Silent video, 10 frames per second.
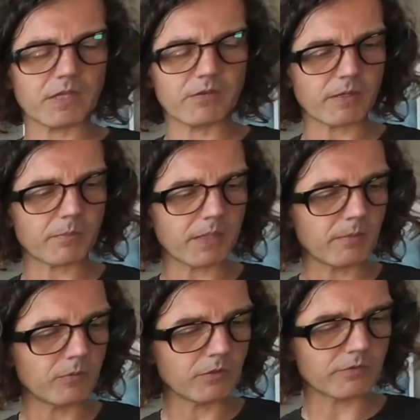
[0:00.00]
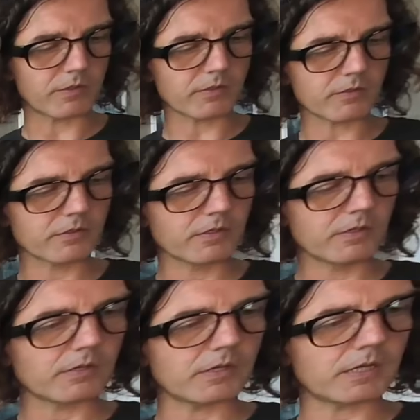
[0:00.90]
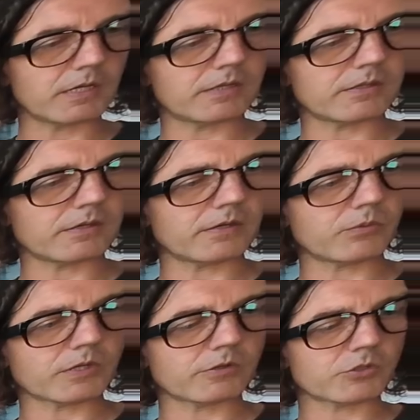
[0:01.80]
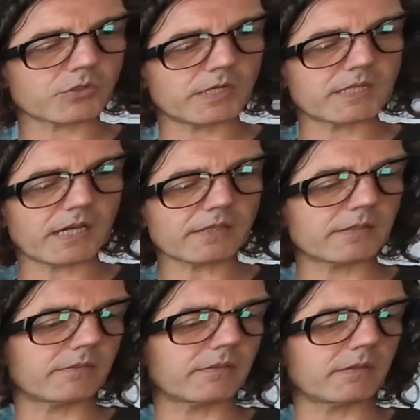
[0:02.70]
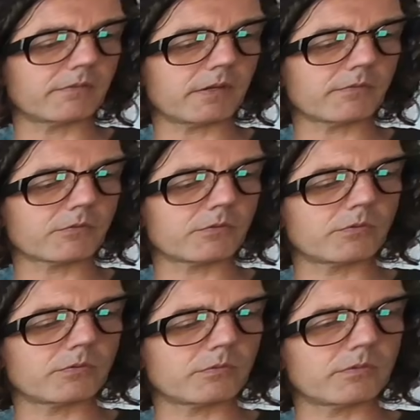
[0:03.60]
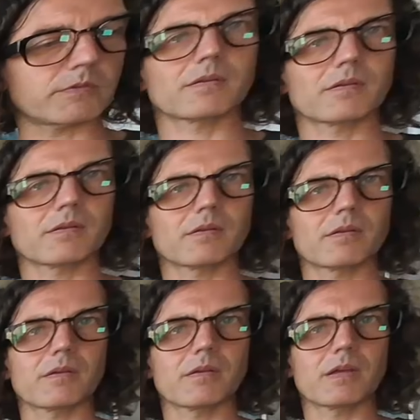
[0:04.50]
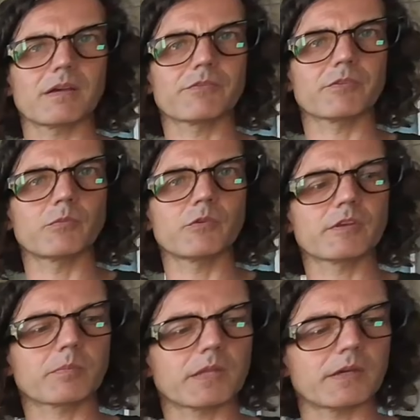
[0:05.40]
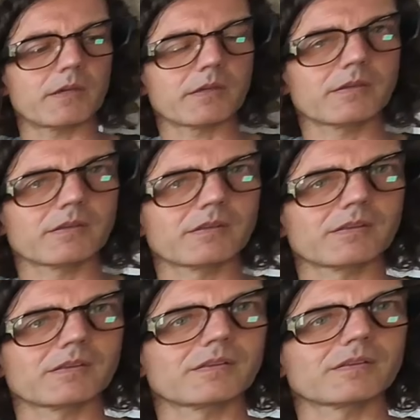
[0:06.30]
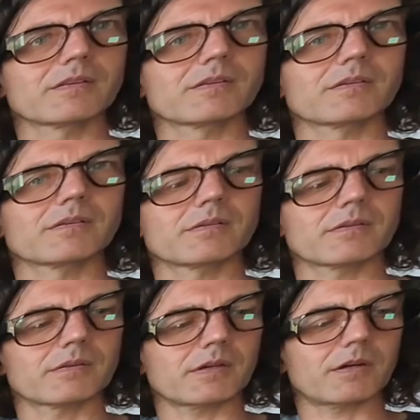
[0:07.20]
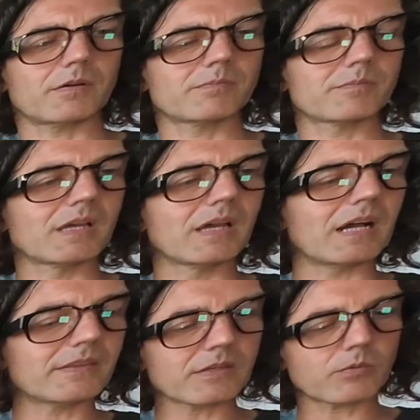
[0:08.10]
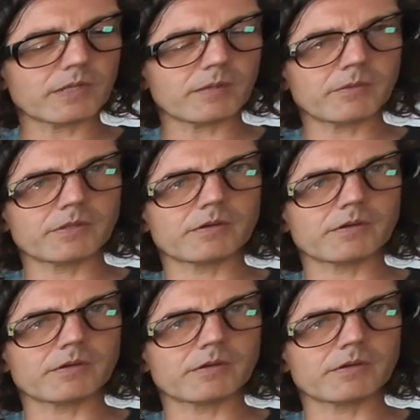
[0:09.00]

if I play music, and we're gonna try that and see if I have to reset. I have some music playing. I think when I'm